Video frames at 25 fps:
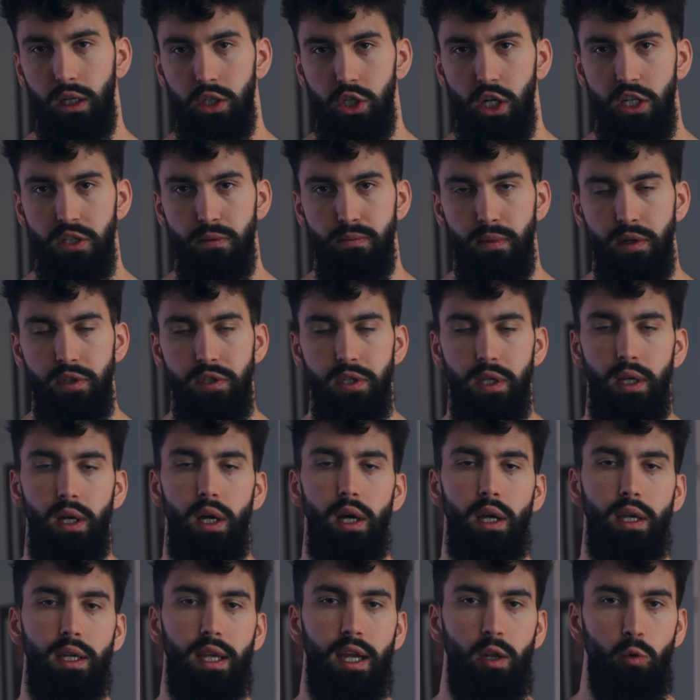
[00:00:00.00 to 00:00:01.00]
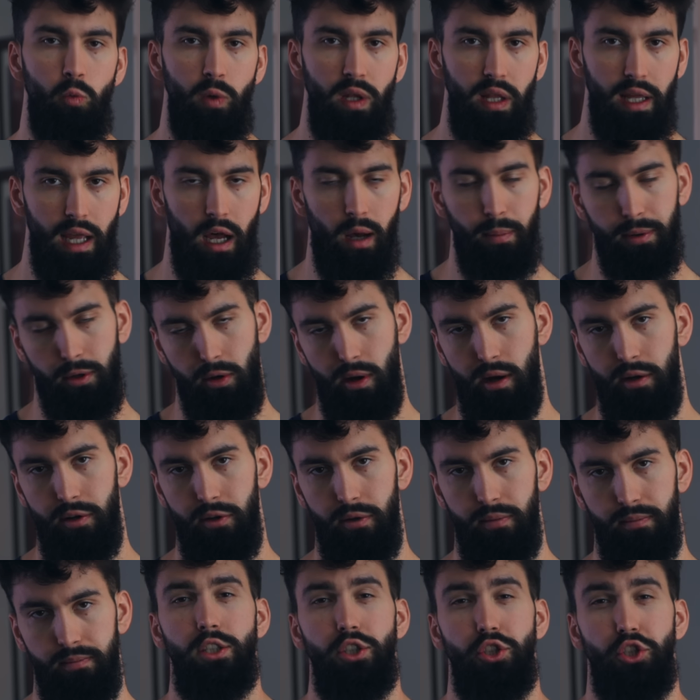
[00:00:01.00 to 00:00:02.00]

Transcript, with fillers: adjustments can really help you out.